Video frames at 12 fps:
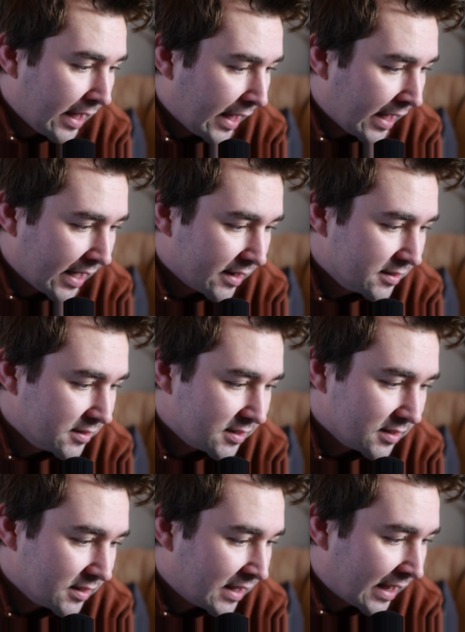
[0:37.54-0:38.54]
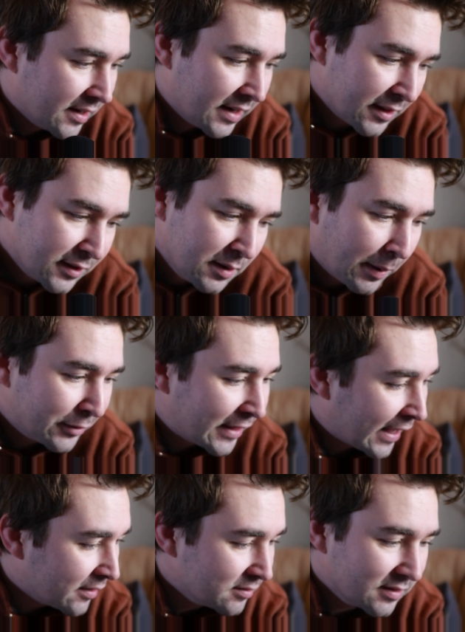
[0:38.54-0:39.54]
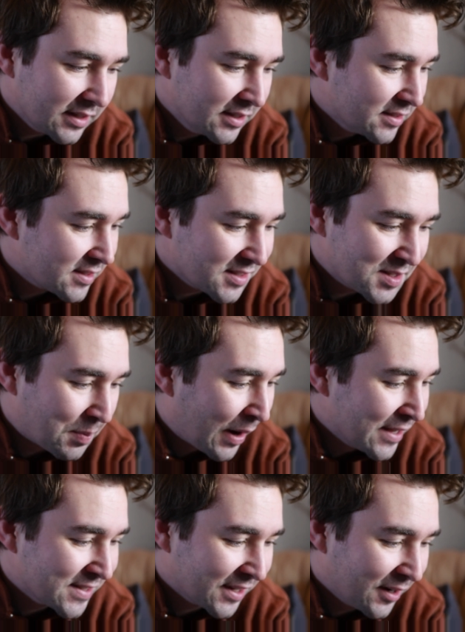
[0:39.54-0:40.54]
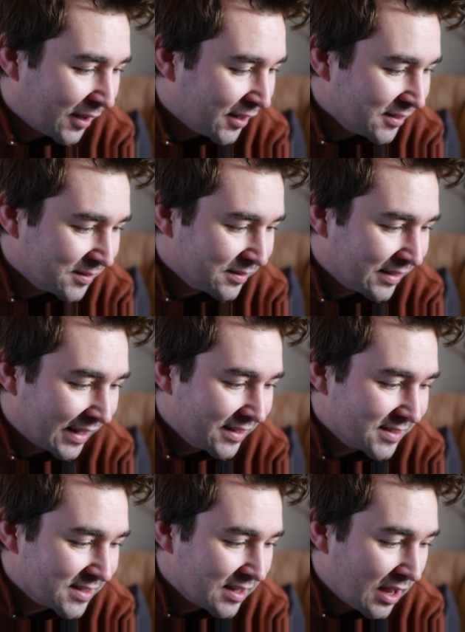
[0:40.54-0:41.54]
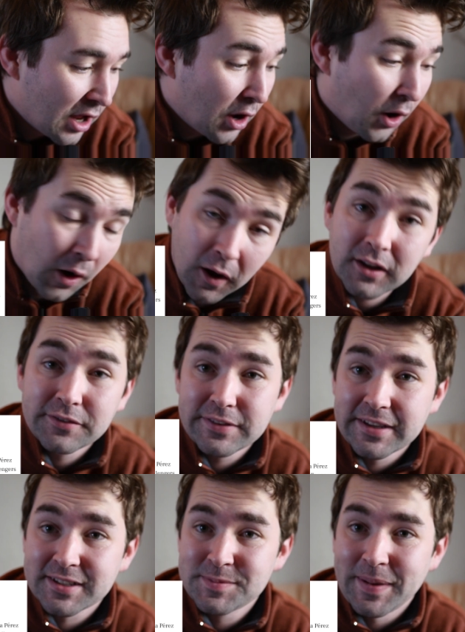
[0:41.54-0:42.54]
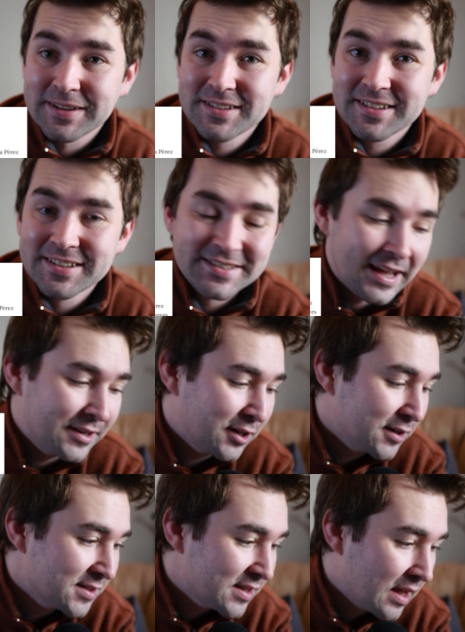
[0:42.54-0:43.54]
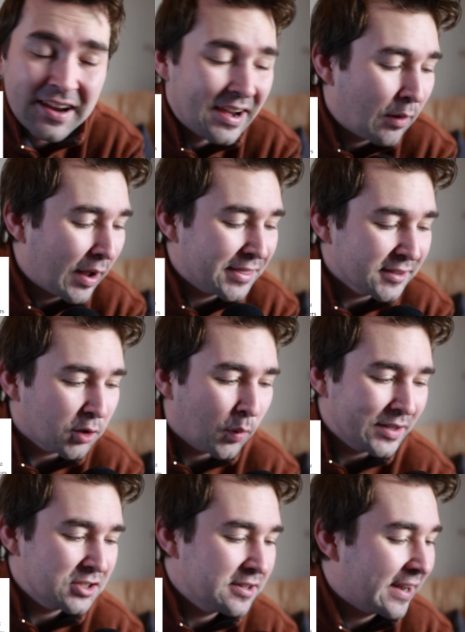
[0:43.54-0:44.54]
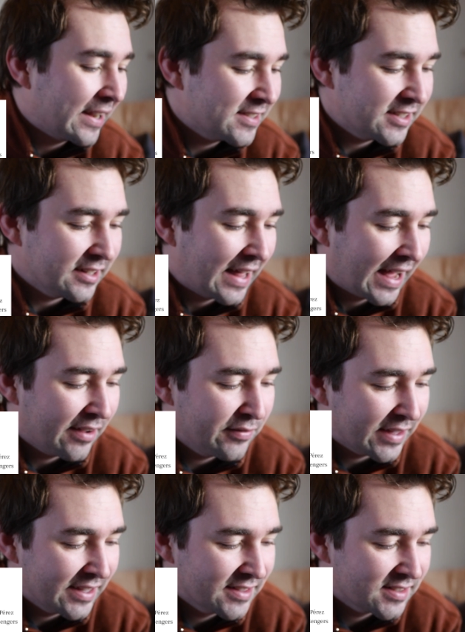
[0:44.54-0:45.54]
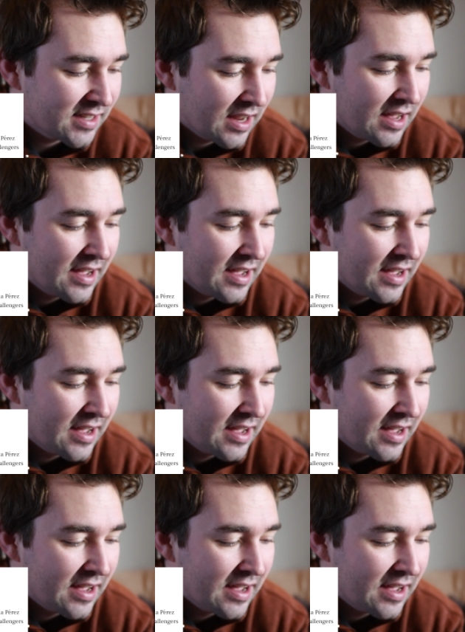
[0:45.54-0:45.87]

And yeah, nothing about that is surprising at all. That is all of the expected contenders. Now, I think the question that I still have is